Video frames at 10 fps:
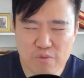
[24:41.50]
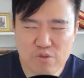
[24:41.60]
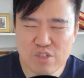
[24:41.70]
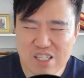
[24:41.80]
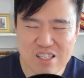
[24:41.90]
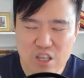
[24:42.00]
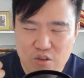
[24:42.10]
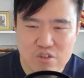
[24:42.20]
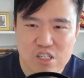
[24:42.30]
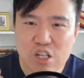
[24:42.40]

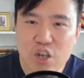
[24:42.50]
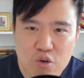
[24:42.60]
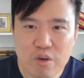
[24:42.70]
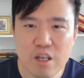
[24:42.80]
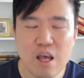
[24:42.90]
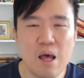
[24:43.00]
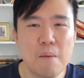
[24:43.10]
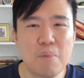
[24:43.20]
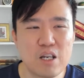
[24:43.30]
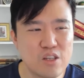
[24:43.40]
just knew it,
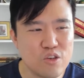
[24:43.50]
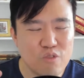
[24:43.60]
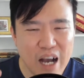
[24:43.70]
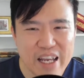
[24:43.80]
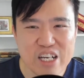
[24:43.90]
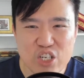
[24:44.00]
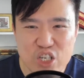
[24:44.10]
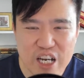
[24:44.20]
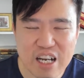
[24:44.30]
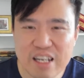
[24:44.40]
but you kind of
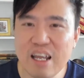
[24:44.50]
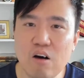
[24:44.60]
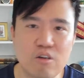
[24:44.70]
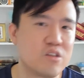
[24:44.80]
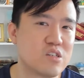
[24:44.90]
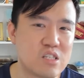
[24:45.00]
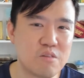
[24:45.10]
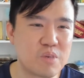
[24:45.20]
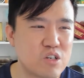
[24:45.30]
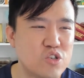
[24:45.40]
chickened out on
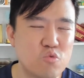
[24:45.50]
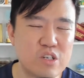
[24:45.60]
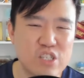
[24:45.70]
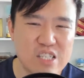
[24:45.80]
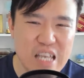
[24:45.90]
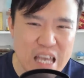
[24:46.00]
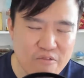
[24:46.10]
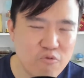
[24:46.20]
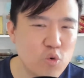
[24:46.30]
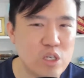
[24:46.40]
yourself because you were just
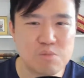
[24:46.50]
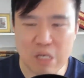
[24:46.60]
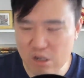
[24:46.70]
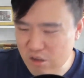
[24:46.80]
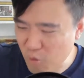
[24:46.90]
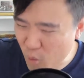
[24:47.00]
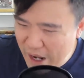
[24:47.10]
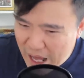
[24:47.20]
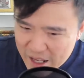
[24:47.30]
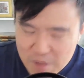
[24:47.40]
influenced because of
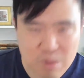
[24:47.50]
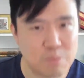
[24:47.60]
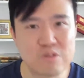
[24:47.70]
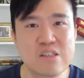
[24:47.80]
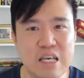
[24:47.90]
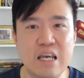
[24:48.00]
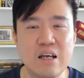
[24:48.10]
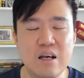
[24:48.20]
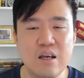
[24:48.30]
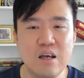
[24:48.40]
what other people say.
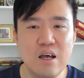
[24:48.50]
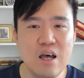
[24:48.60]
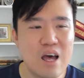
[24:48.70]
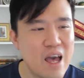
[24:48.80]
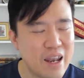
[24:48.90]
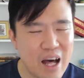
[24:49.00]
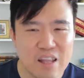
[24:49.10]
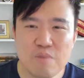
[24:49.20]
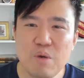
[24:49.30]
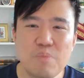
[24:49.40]
And
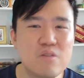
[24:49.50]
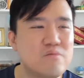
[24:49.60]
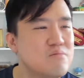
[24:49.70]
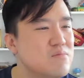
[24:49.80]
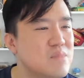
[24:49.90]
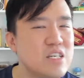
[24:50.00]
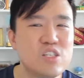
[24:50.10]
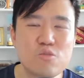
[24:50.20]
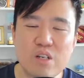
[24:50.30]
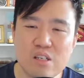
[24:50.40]
other people they
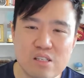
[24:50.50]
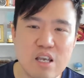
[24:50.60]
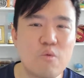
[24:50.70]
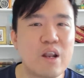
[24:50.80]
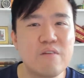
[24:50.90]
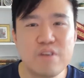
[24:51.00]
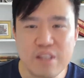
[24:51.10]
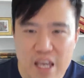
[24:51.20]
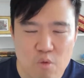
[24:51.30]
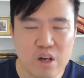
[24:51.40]
just want to say whatever
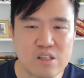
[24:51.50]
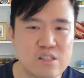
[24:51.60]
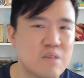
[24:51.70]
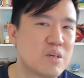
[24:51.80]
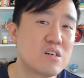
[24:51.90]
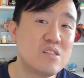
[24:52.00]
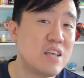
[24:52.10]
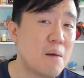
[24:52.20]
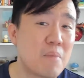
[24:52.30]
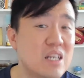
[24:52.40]
they want to say because
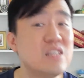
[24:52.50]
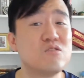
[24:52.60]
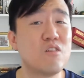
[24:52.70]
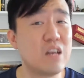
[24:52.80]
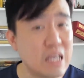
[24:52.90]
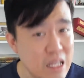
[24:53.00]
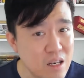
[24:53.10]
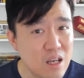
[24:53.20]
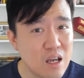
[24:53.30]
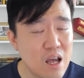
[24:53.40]
their money is not
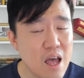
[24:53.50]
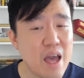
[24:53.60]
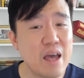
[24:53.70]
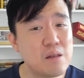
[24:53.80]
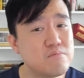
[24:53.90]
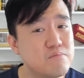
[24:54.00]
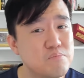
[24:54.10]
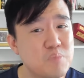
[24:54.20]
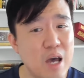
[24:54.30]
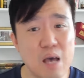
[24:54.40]
in, and
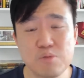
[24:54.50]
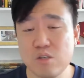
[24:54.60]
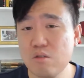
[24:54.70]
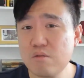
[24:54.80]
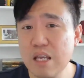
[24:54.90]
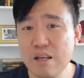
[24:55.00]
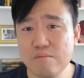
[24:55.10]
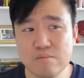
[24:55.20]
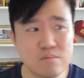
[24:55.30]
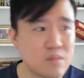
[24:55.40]
perhaps
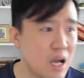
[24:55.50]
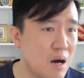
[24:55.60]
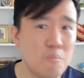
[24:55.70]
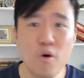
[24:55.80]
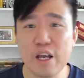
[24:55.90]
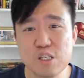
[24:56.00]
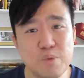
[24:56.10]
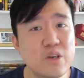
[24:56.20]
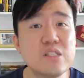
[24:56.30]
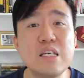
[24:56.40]
they are more
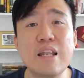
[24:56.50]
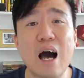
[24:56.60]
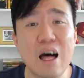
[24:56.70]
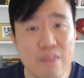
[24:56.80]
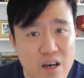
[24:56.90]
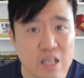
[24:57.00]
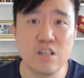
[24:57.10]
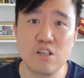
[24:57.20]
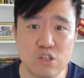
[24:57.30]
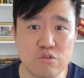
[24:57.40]
experienced in other
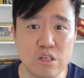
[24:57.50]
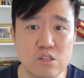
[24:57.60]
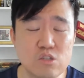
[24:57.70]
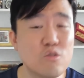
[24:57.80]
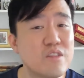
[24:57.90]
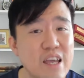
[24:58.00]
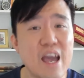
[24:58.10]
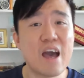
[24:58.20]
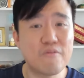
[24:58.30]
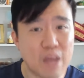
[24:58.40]
industries, so they
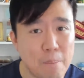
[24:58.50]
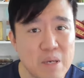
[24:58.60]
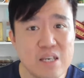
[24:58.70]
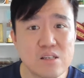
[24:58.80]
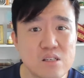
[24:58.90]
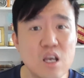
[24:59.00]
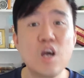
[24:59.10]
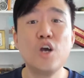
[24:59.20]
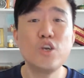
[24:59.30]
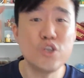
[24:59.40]
have their piece,
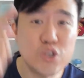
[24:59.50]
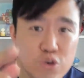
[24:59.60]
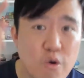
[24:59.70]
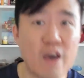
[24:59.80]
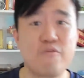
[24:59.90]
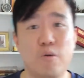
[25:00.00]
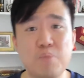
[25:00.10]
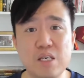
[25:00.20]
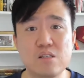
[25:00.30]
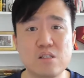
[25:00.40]
you have your
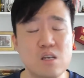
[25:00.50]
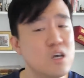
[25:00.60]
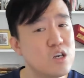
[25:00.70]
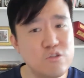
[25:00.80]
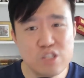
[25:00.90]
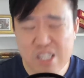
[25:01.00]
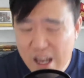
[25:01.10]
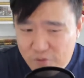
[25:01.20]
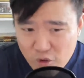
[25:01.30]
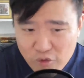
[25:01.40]
piece. You just
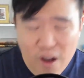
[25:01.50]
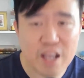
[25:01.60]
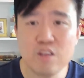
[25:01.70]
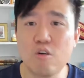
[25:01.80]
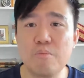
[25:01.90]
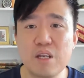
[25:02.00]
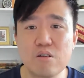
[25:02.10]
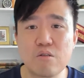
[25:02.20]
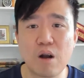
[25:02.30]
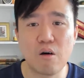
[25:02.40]
have to find your
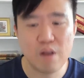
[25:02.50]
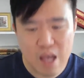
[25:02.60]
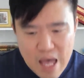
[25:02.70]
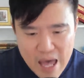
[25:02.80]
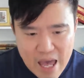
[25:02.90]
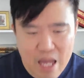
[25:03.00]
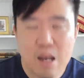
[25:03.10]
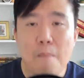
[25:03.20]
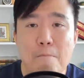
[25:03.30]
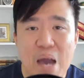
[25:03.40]
middle ground and
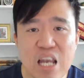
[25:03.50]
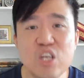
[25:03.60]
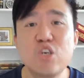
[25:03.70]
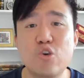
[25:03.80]
manage